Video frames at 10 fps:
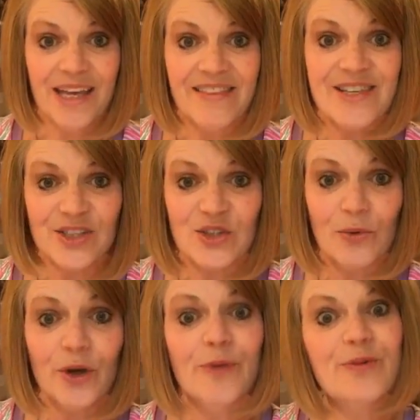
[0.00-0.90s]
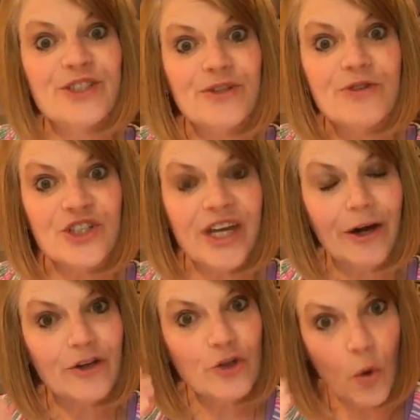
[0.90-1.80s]
in this group, would you
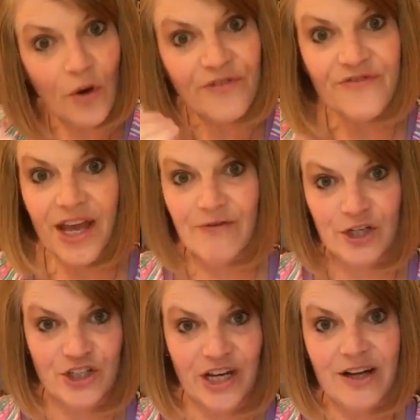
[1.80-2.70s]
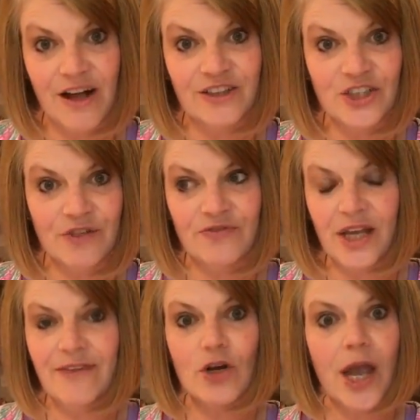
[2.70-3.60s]
share your favorite Shakeology
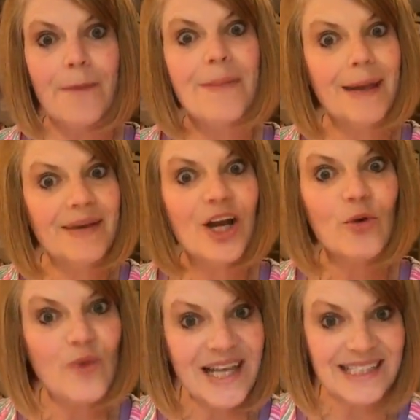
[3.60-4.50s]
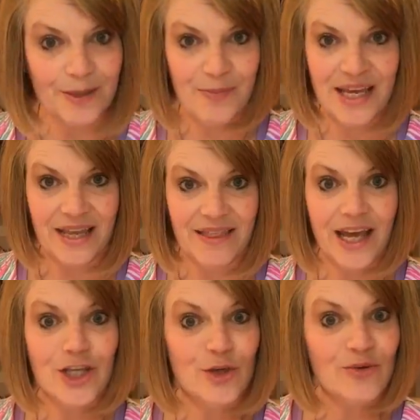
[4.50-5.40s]
flavor and maybe a recipe
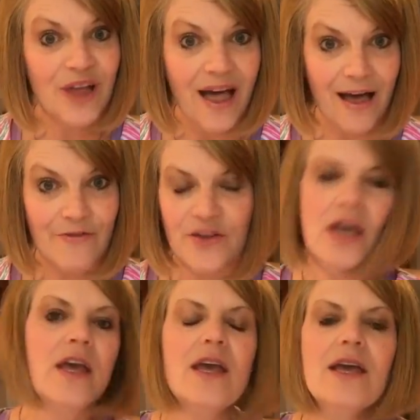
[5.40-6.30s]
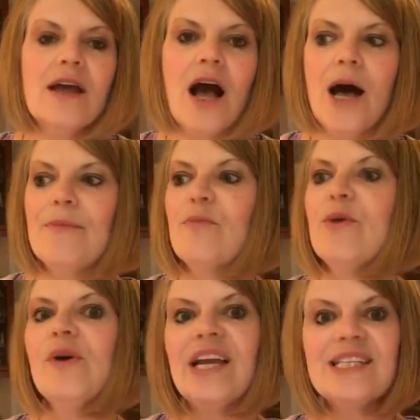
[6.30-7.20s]
that you love?
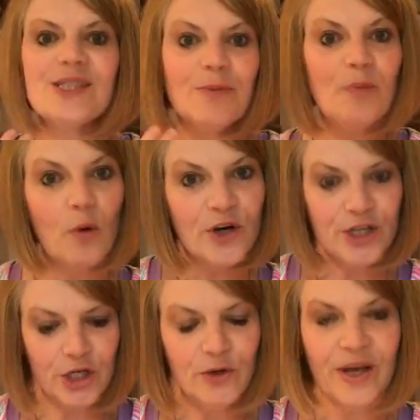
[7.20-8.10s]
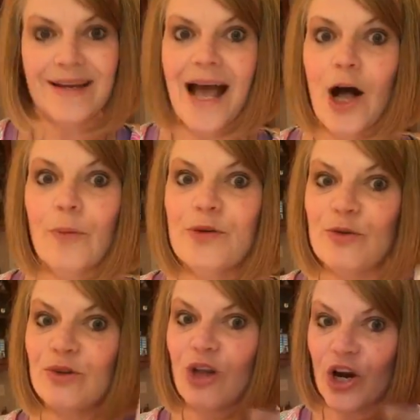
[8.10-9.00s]
We want to support you and help
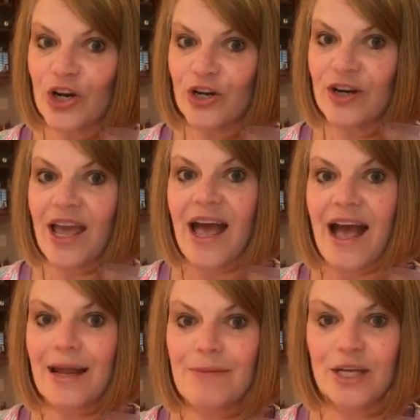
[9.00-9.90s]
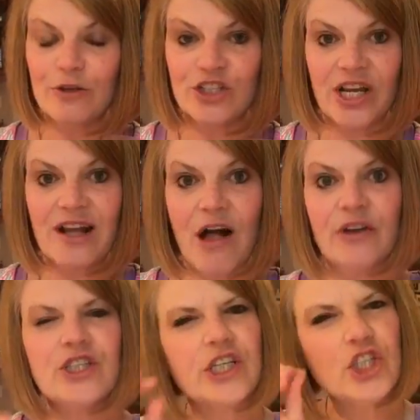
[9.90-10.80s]
you learn how to make your
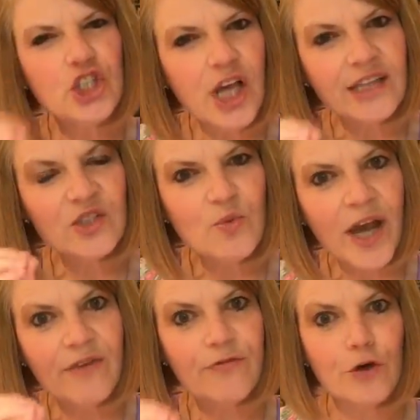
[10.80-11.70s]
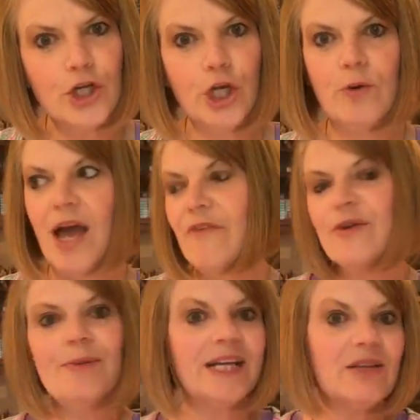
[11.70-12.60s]
Shakeology just right for you.
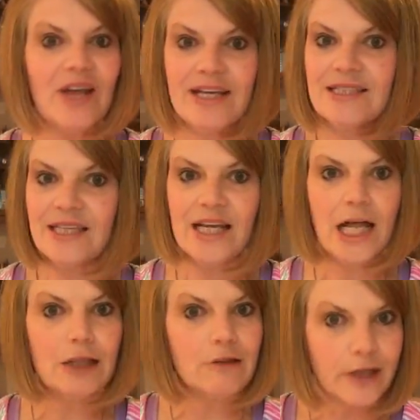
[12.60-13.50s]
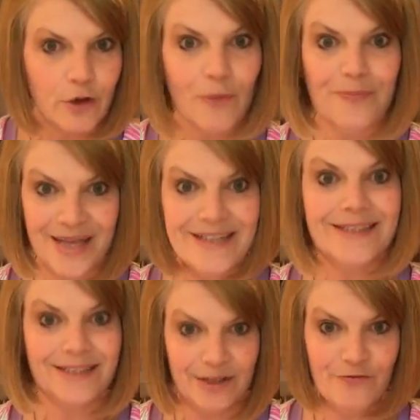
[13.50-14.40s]
Everybody likes it a little bit
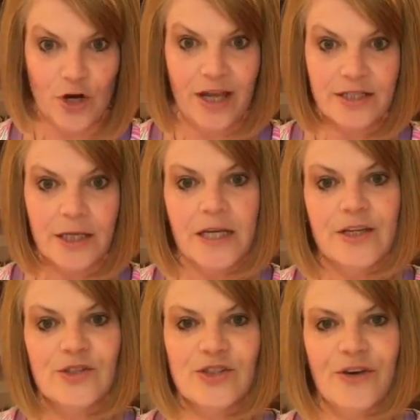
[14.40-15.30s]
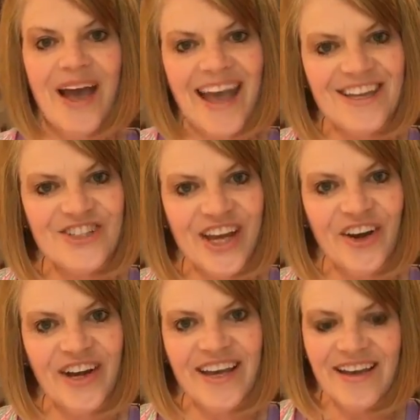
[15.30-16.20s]
different. So, hey,
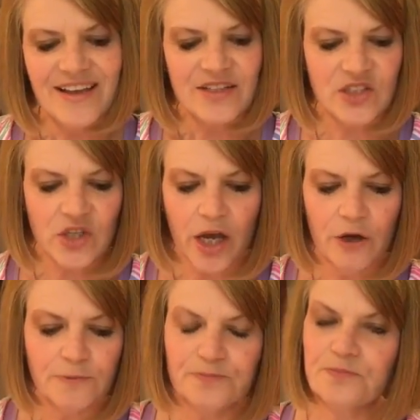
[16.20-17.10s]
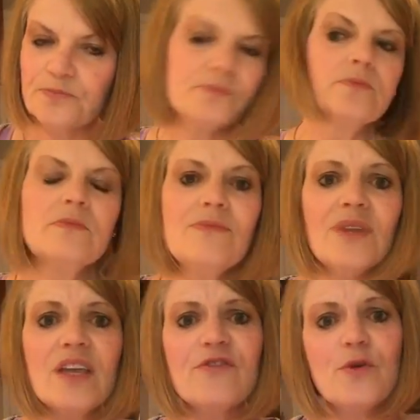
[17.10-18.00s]
Sherry. So,
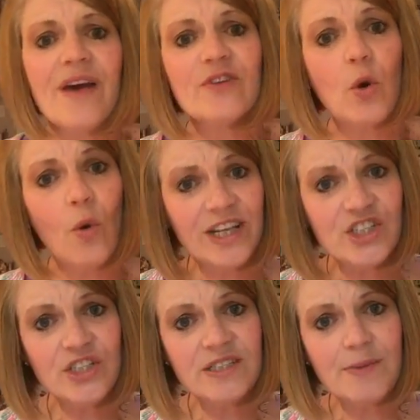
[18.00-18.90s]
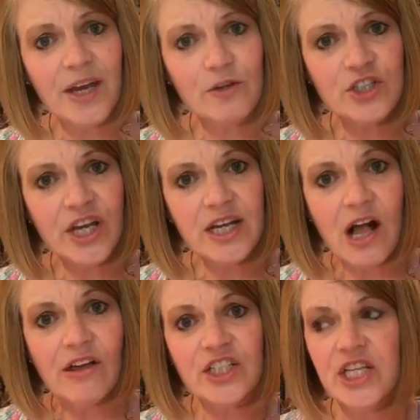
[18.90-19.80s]
if you have questions about your
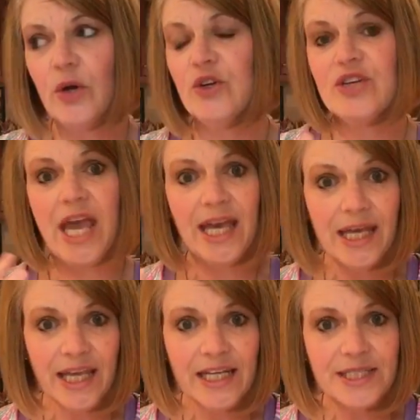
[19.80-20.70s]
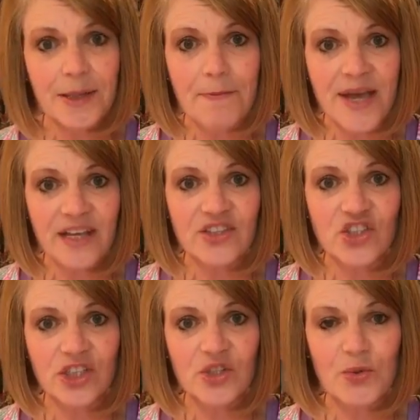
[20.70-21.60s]
Shakeology or you can't get it to mix
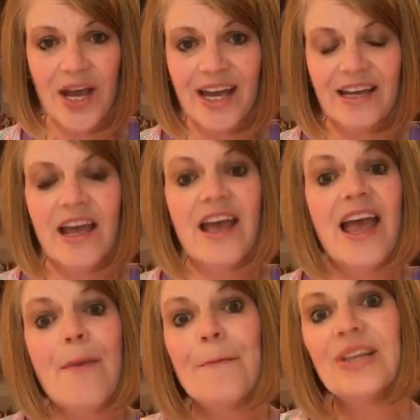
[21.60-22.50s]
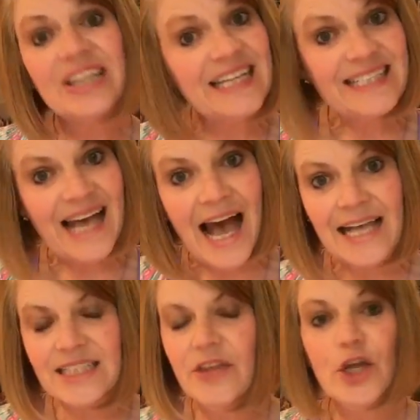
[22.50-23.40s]
just right, please
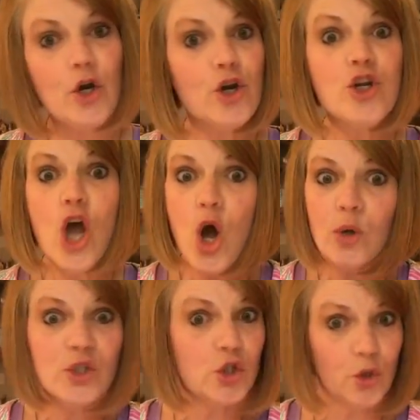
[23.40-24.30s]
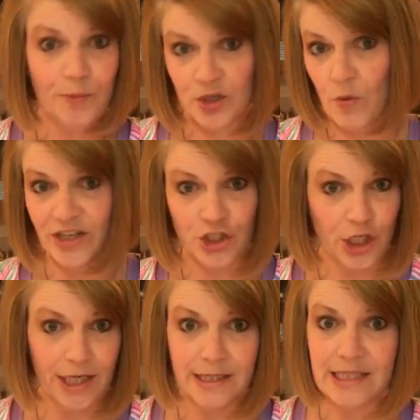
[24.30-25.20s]
ask. There are no stupid
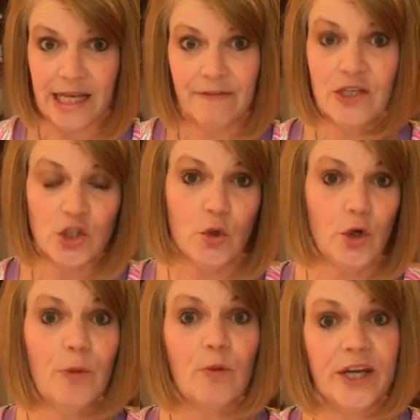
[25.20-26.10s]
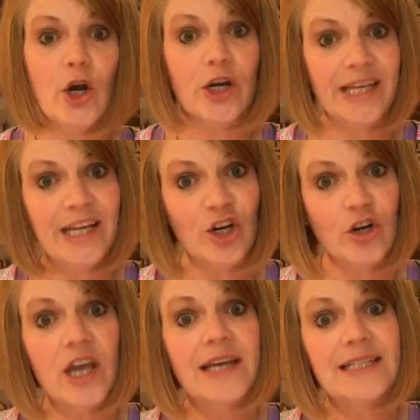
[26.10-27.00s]
questions in this group. We are
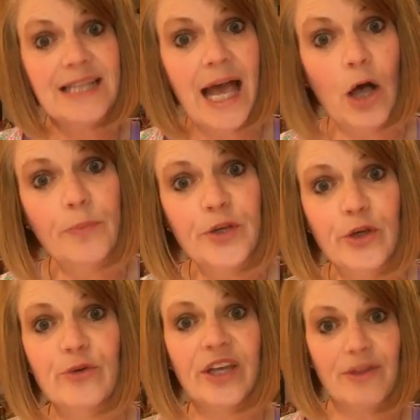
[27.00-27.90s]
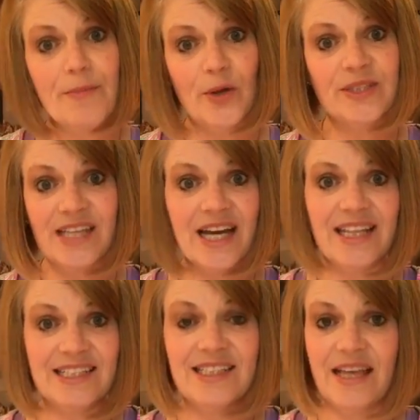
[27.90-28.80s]
here to help you get the most out
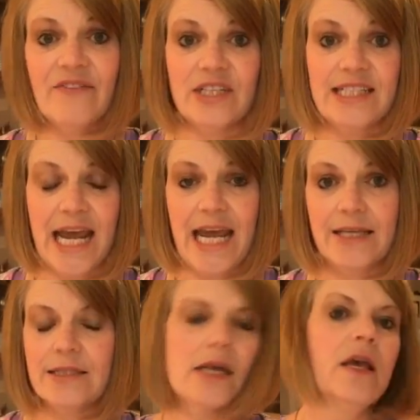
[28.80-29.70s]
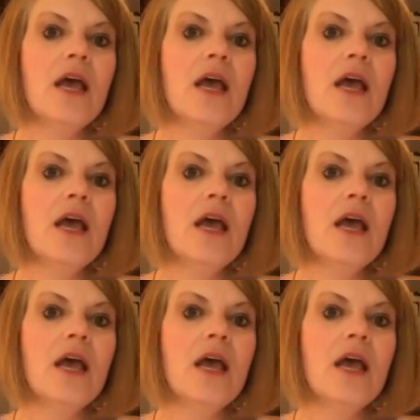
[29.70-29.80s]
of this 7 days.